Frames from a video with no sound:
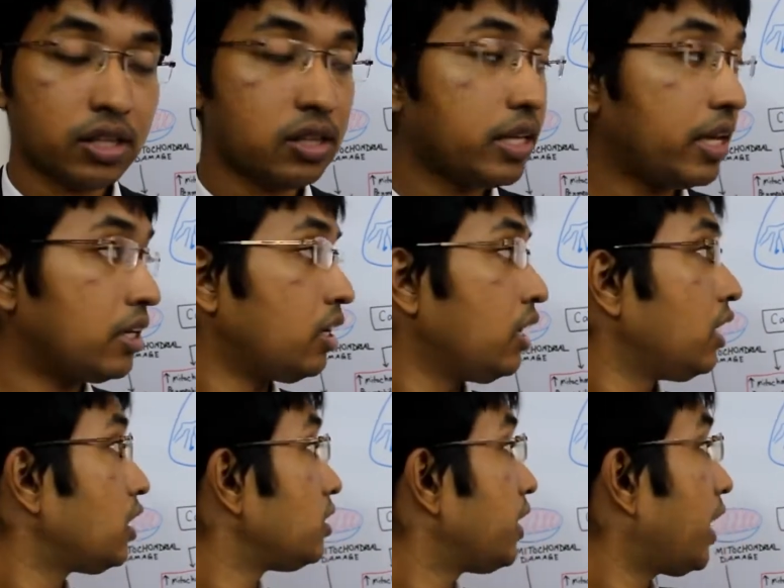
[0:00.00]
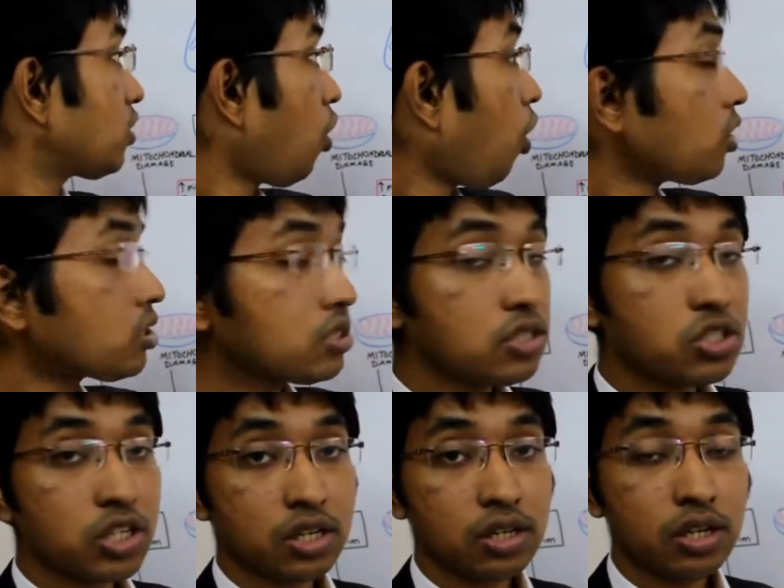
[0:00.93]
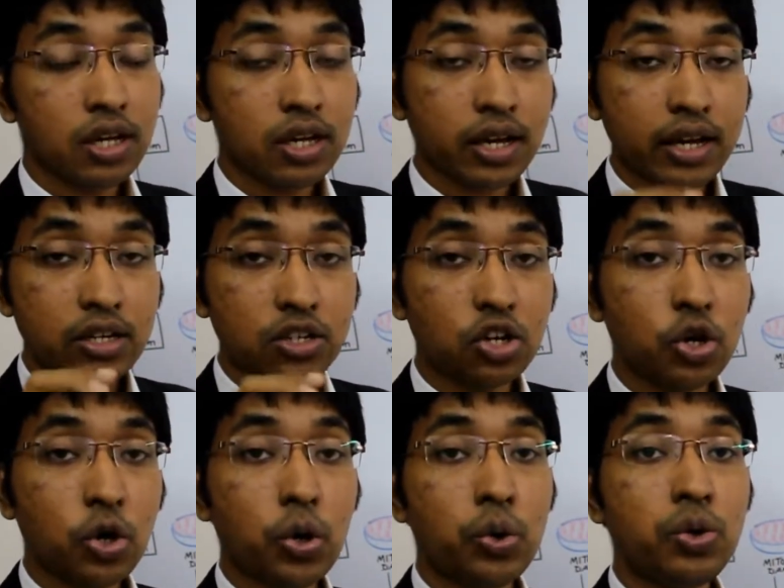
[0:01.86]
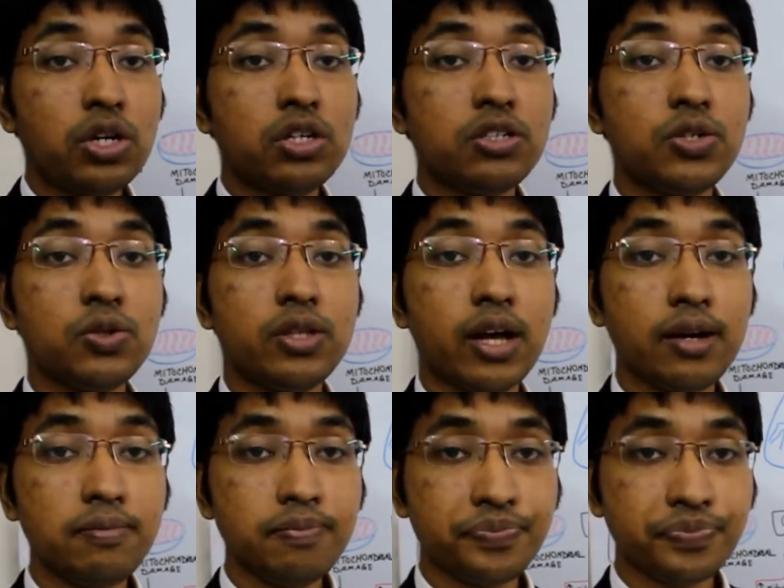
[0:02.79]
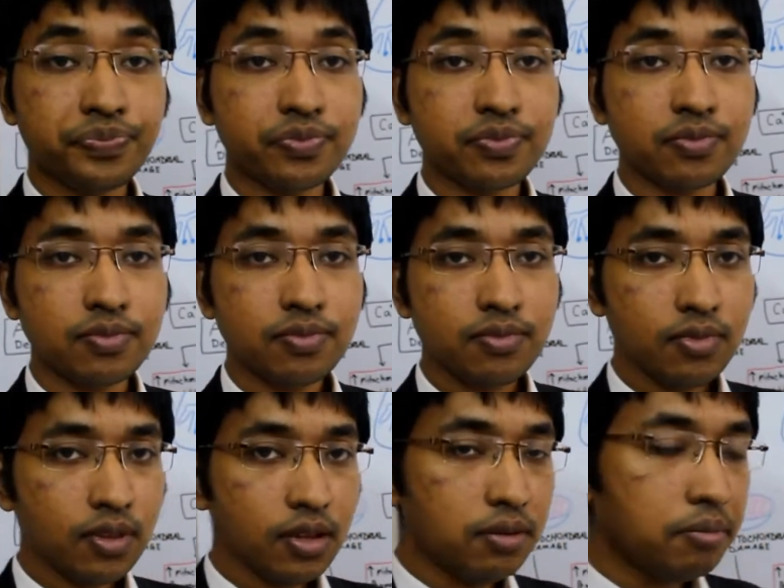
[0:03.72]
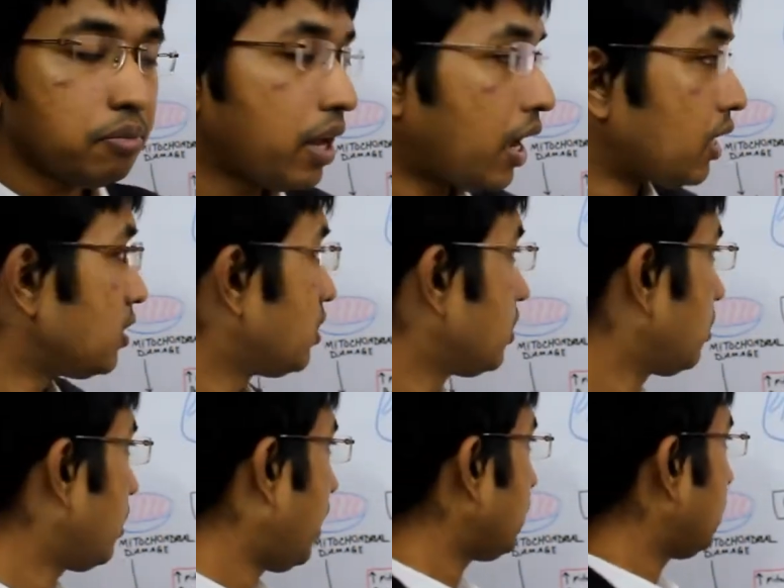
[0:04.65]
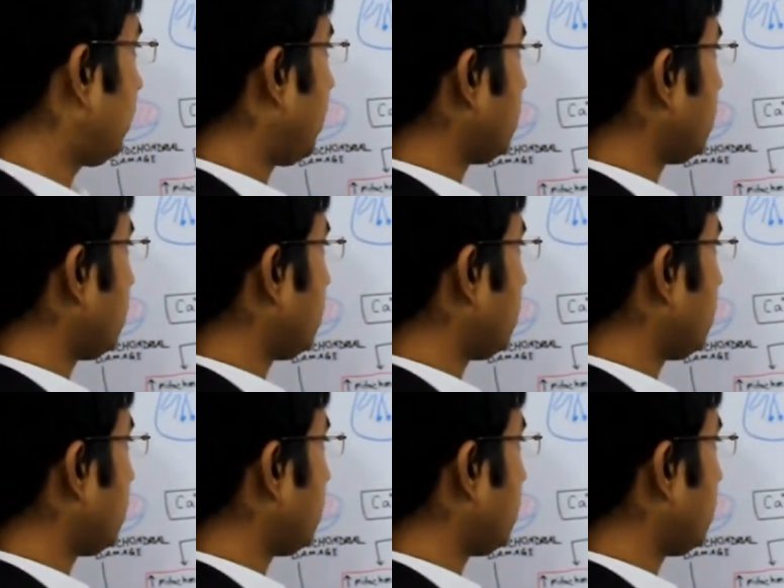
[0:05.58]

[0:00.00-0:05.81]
and then that oxygen can go to the blood, and